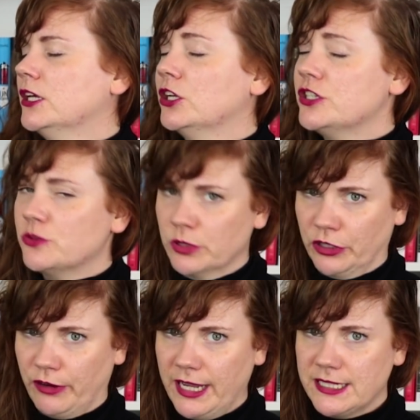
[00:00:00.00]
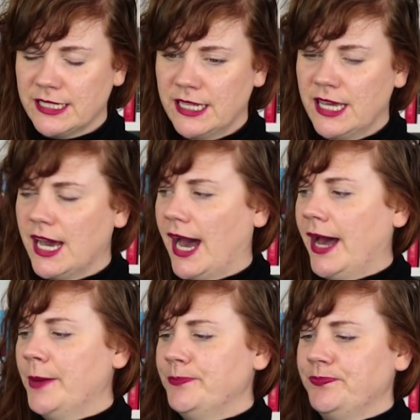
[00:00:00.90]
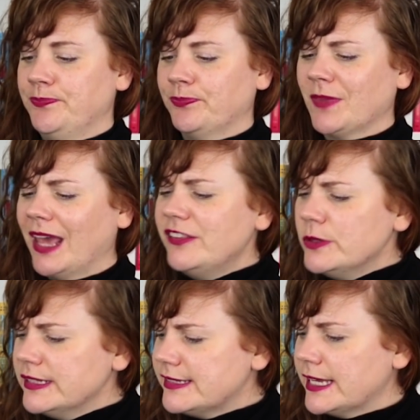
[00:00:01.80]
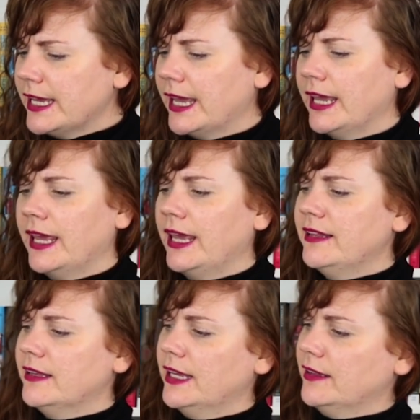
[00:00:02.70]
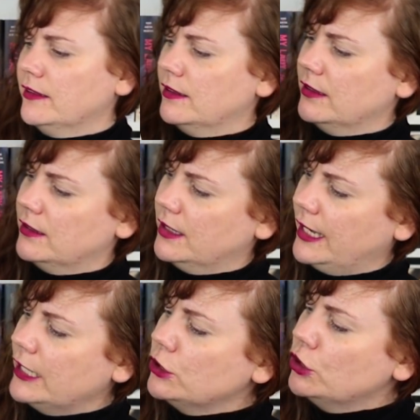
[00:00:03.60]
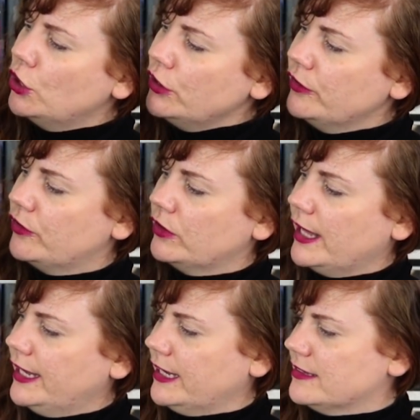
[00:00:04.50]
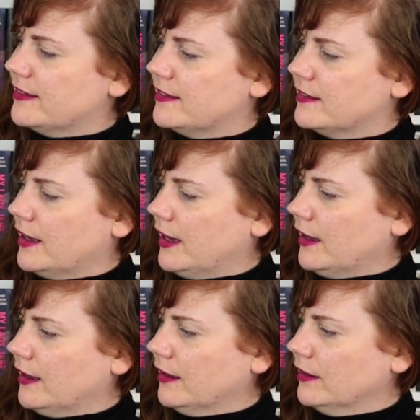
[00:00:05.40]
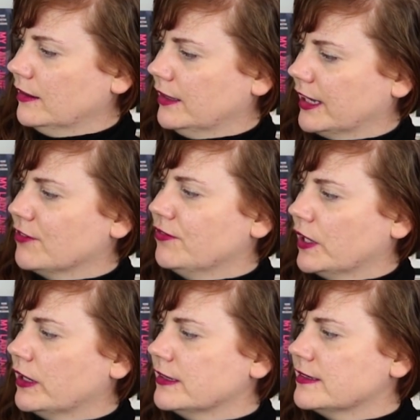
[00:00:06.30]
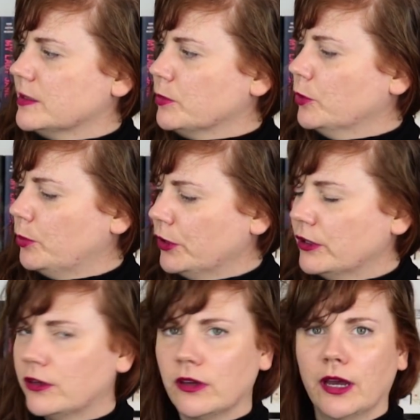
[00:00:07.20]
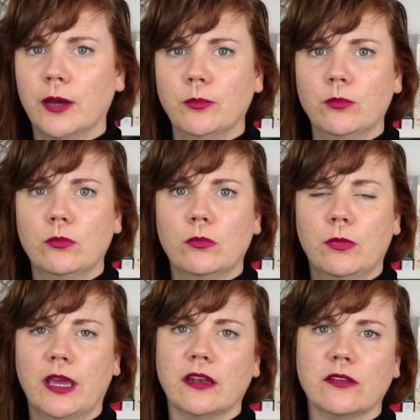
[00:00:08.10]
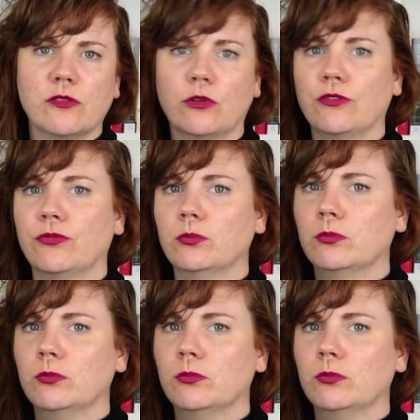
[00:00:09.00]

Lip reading: She's really great. As you can see, it looks like it's like a very simple book, and sort of